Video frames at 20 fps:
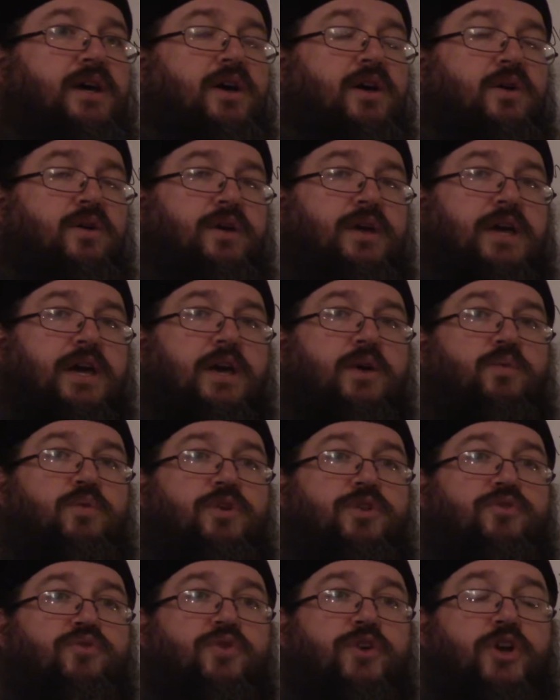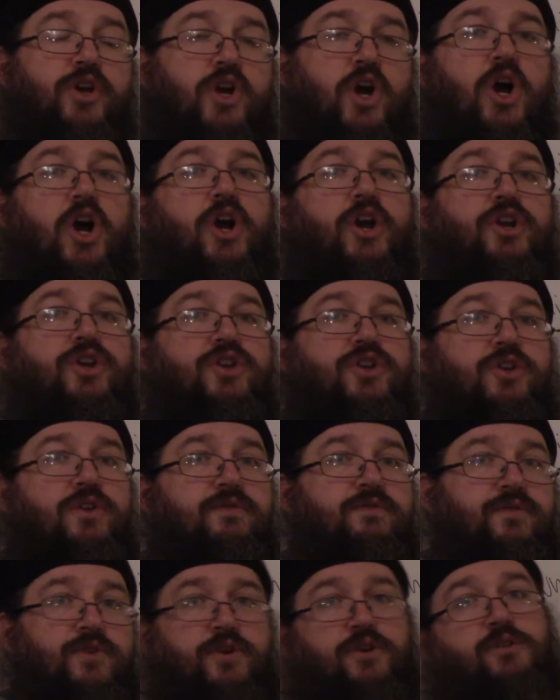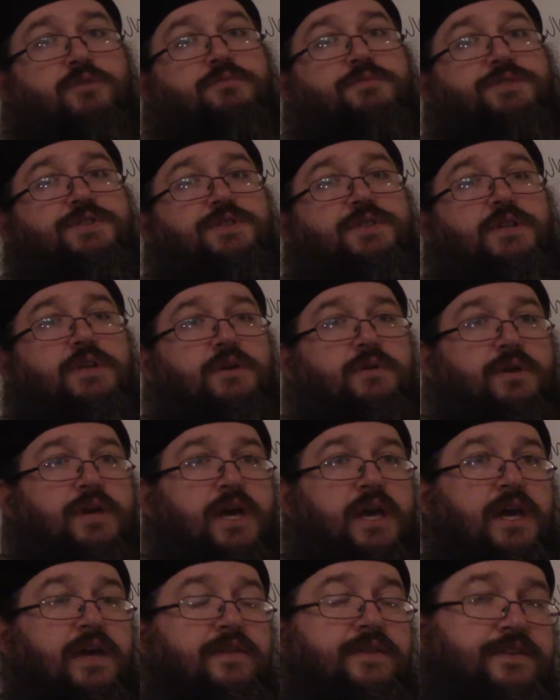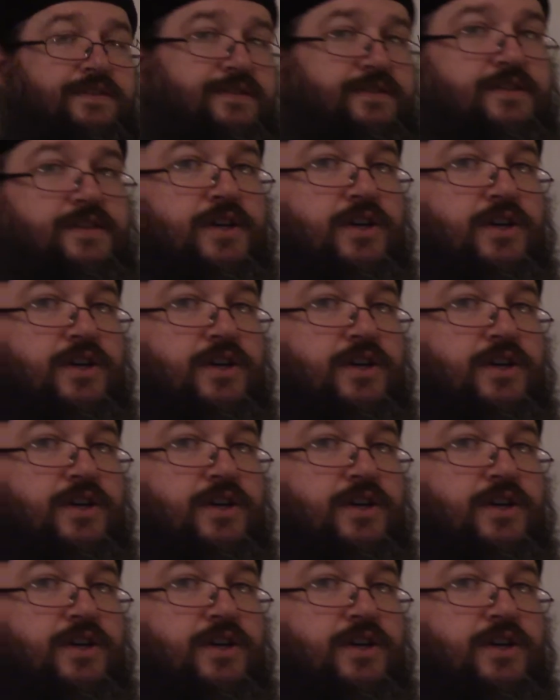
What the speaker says: okay, with regard to verbs, okay? And this is the